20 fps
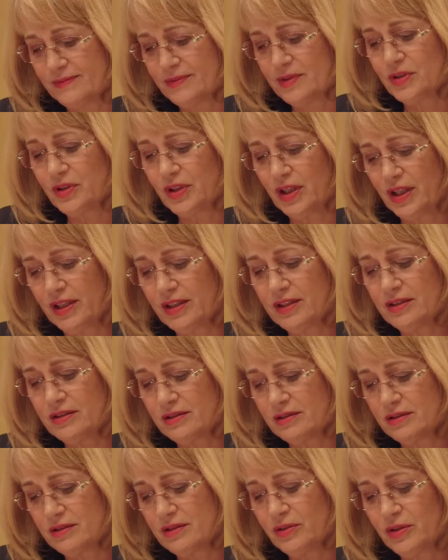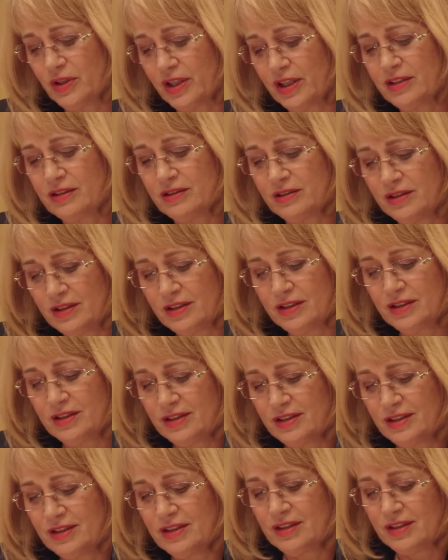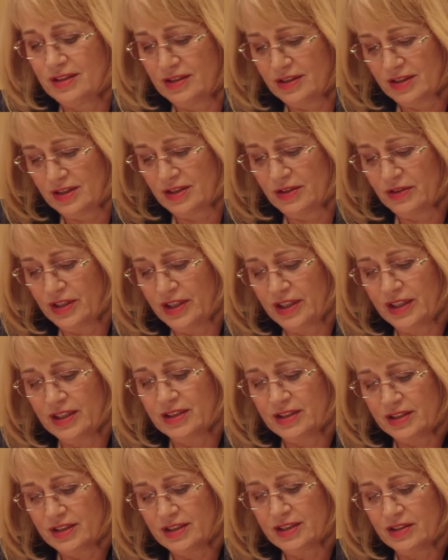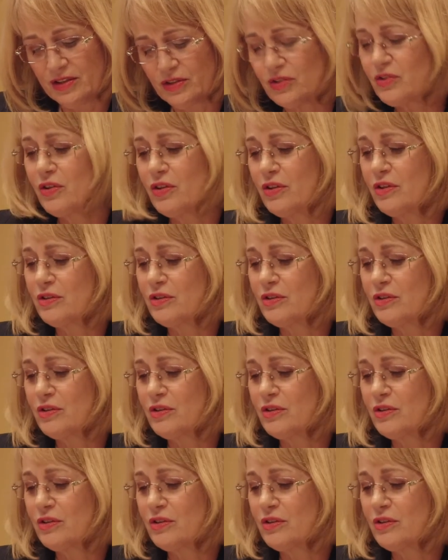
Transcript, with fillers: with controversies they may have with the IRS or the